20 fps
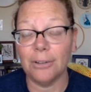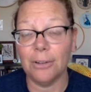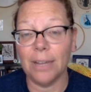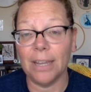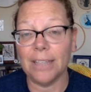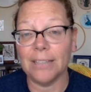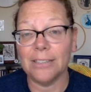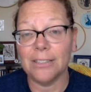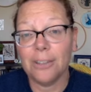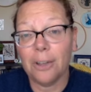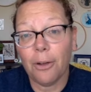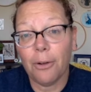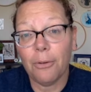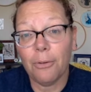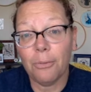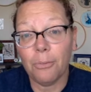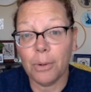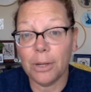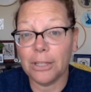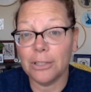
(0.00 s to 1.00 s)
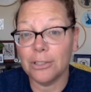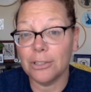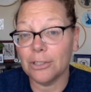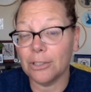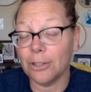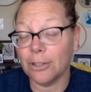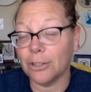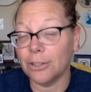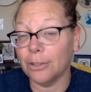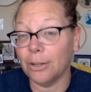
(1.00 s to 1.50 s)
And so we just
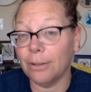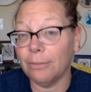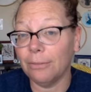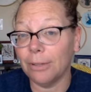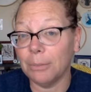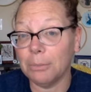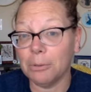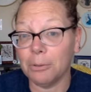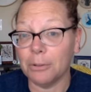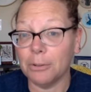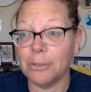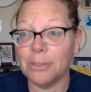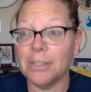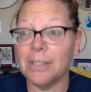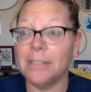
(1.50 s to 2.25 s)
are doing flip throughs.